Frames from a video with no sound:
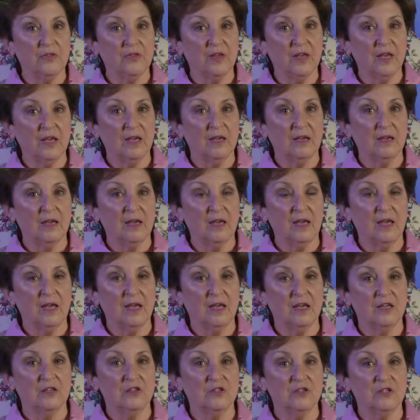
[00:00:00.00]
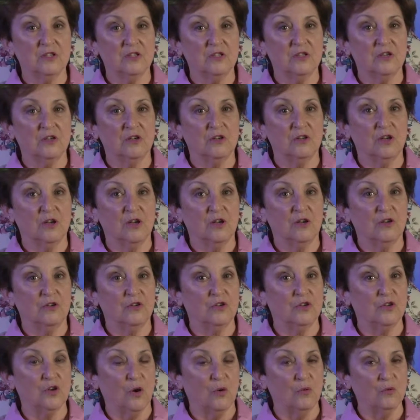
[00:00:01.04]
thing is,
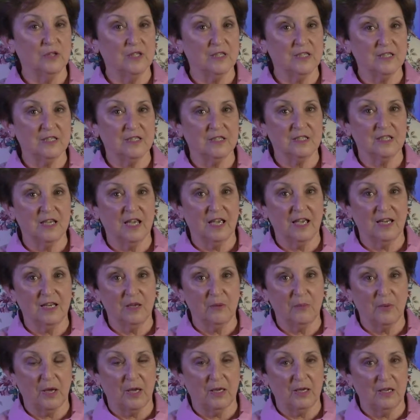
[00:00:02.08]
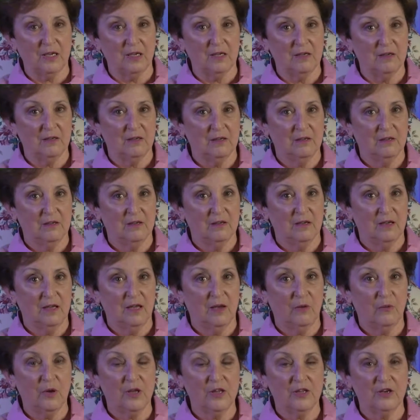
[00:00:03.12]
don't listen to anybody,
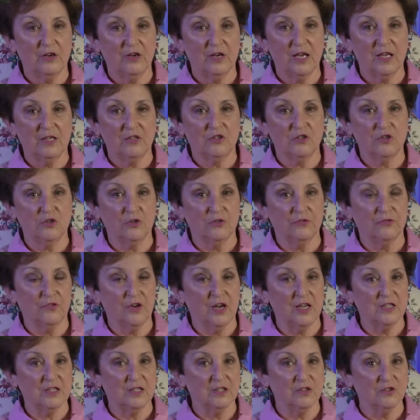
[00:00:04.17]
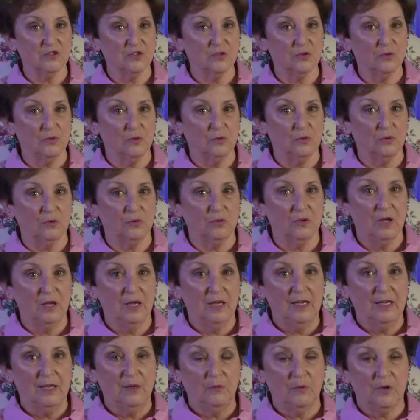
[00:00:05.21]
whether it's your friends at school,
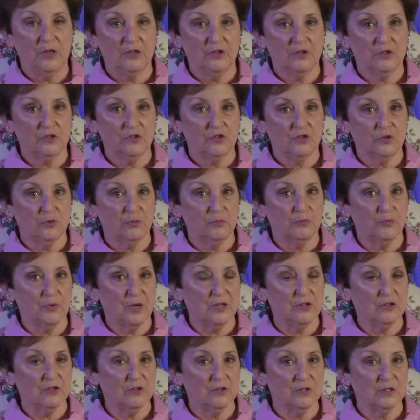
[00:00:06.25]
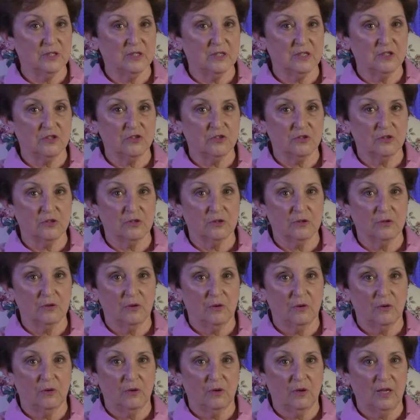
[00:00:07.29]
whether it's your brother or sister,
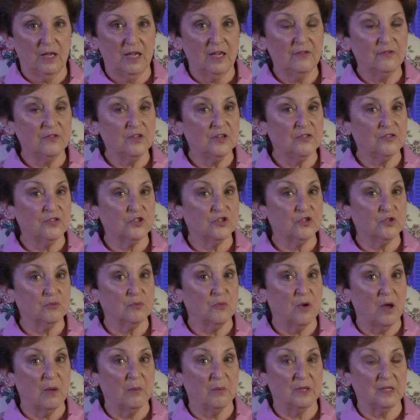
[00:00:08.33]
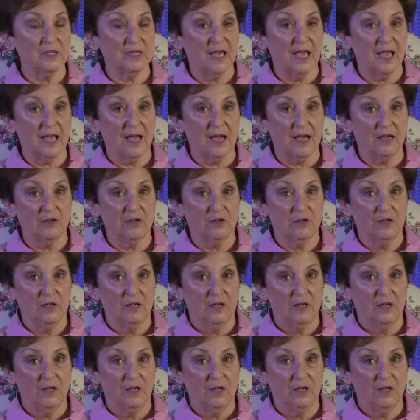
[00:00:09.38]
even if it's your mom and dad.